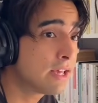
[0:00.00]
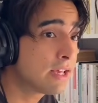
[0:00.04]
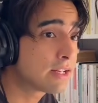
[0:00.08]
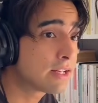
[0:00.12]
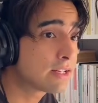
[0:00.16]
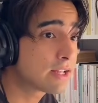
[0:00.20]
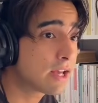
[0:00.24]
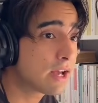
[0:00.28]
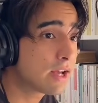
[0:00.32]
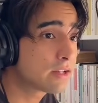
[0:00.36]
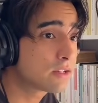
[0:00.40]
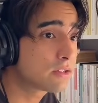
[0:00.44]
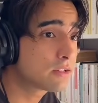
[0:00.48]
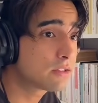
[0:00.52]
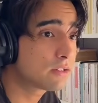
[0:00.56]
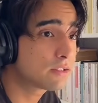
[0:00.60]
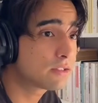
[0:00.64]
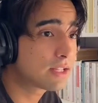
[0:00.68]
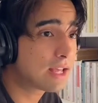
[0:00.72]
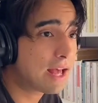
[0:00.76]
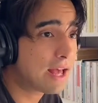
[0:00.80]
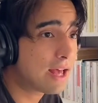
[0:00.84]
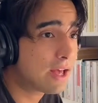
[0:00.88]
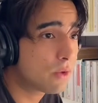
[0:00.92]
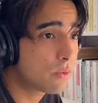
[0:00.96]
titled
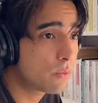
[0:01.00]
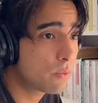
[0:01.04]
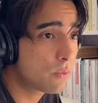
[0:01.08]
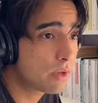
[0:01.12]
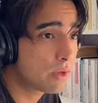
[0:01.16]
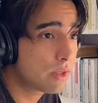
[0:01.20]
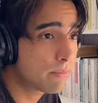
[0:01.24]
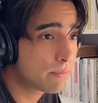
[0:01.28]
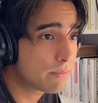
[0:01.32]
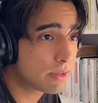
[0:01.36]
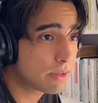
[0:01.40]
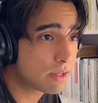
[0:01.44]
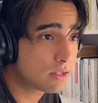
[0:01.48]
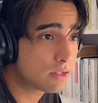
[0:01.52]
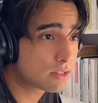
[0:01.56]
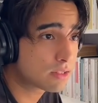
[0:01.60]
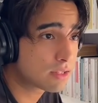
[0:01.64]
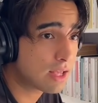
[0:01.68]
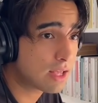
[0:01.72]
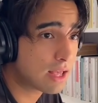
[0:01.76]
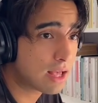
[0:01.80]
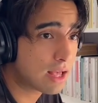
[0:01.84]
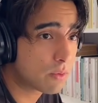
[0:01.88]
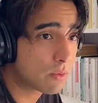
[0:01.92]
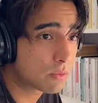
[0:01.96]
How We Built
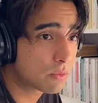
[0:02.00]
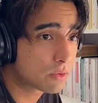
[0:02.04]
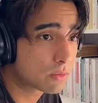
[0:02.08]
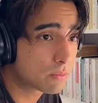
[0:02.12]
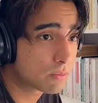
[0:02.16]
Our